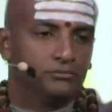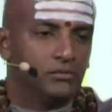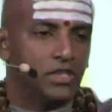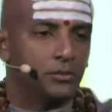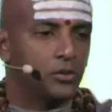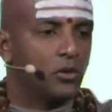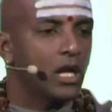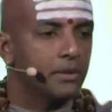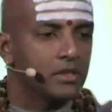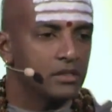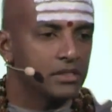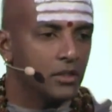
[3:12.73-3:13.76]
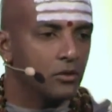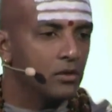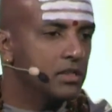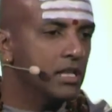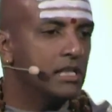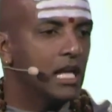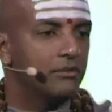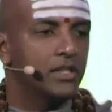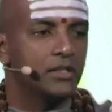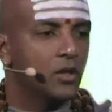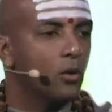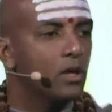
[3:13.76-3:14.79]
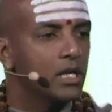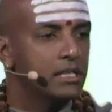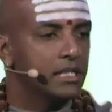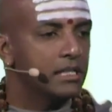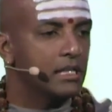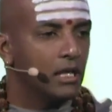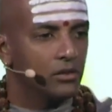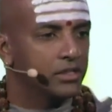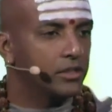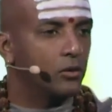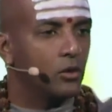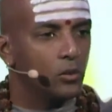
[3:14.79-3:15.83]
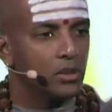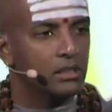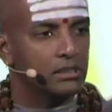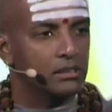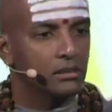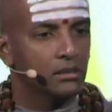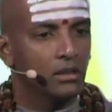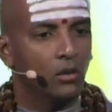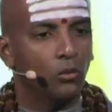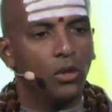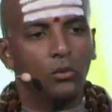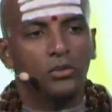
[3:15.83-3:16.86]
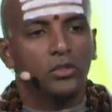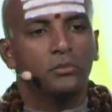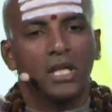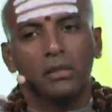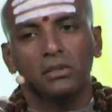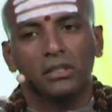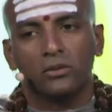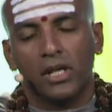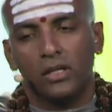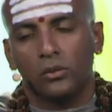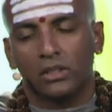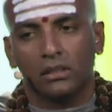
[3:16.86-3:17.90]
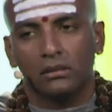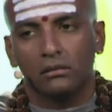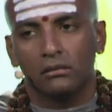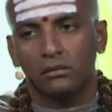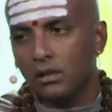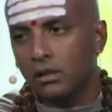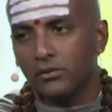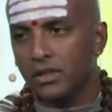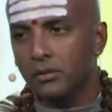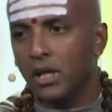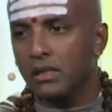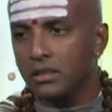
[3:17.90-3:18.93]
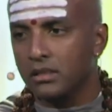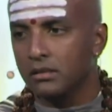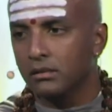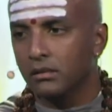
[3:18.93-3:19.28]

subscribing to Xero and yet having no idea how Xero works. What would you be able to create with it? Not very much,